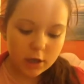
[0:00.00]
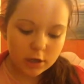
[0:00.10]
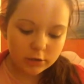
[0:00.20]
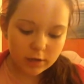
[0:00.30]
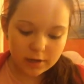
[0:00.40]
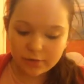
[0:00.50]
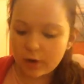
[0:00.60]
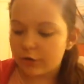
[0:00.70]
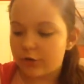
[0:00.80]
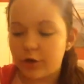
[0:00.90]
So I thought
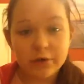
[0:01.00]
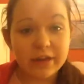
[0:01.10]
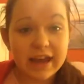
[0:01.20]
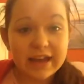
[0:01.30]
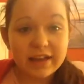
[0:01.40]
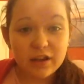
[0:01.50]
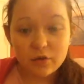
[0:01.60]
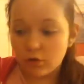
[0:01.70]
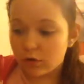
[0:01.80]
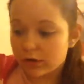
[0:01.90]
I'd show you that in the
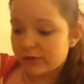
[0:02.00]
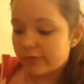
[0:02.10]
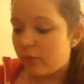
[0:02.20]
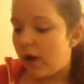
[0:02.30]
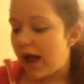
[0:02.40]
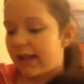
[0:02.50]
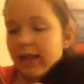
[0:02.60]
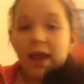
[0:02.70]
haul as well.